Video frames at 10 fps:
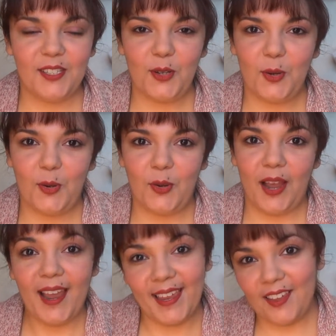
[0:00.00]
So
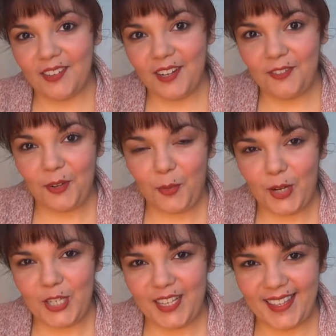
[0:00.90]
hi Kevin, if you're
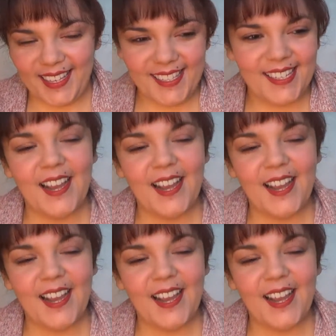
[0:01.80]
watching this.